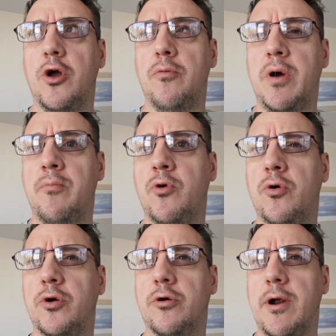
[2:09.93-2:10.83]
mum
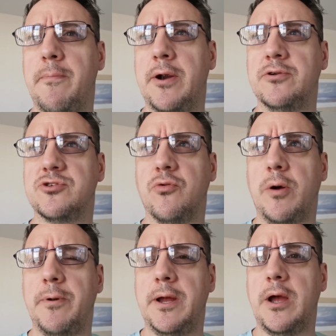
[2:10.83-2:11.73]
or her grandparents grew
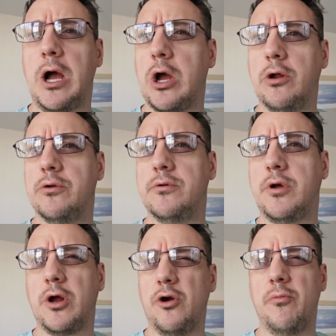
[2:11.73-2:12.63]
up here. I can't
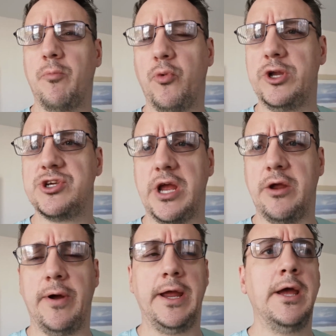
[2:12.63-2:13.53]
remember which.
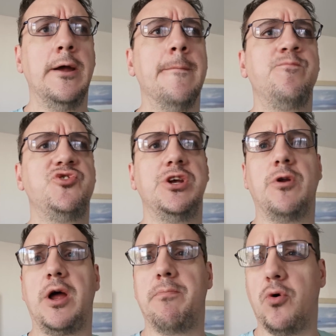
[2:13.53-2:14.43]
Anyway, she
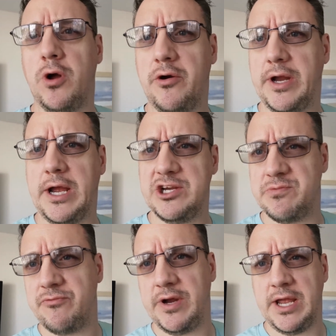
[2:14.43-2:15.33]
bought her
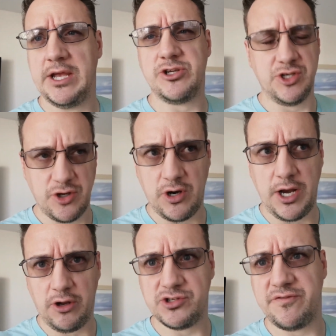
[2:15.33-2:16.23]
engagement ring here. She's got
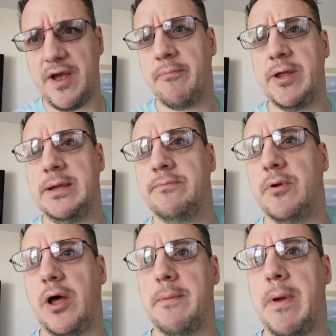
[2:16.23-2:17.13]
lots of family
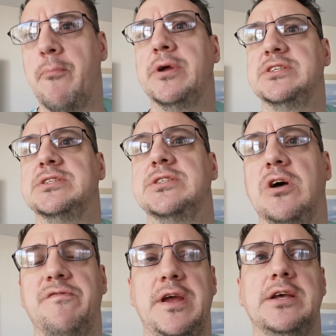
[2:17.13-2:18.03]
memories and
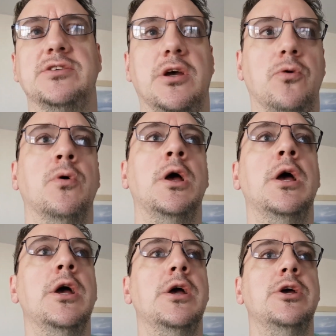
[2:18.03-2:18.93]
stuff here, so
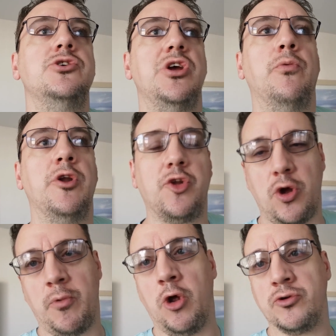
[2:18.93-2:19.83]
she wanted to
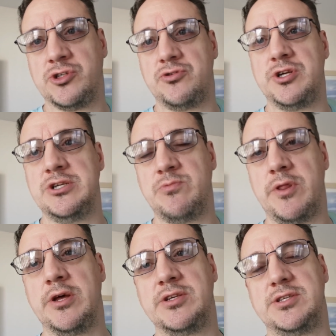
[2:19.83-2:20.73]
come along, so she's
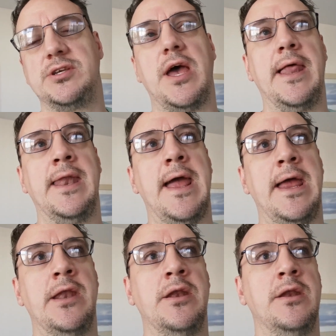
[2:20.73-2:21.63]
with us. And
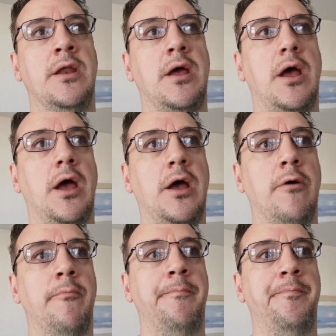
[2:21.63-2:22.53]
then
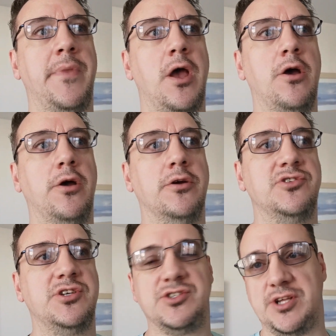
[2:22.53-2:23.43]
her
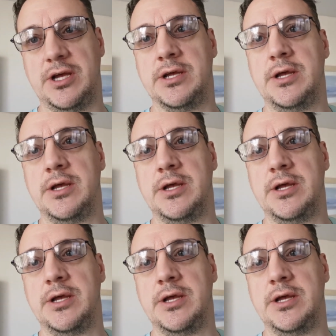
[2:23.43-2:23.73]
sister,